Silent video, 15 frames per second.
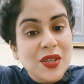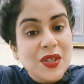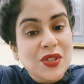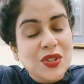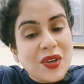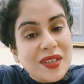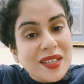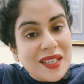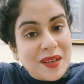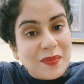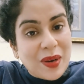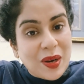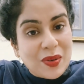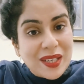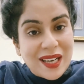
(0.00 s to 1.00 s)
talking
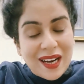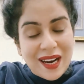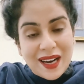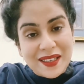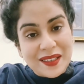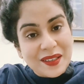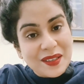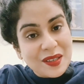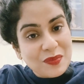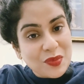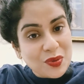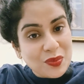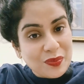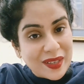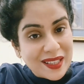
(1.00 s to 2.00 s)
about cardinal
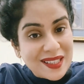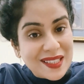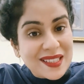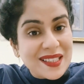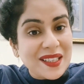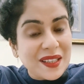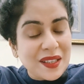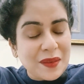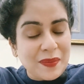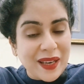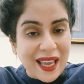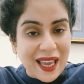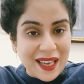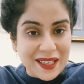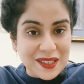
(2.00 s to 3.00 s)
movements in the
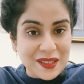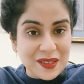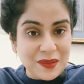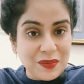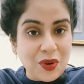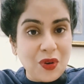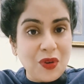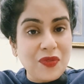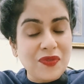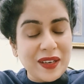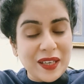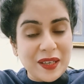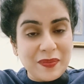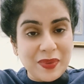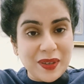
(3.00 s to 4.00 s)
mechanism of
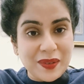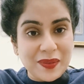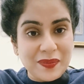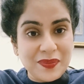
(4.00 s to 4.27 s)
labor.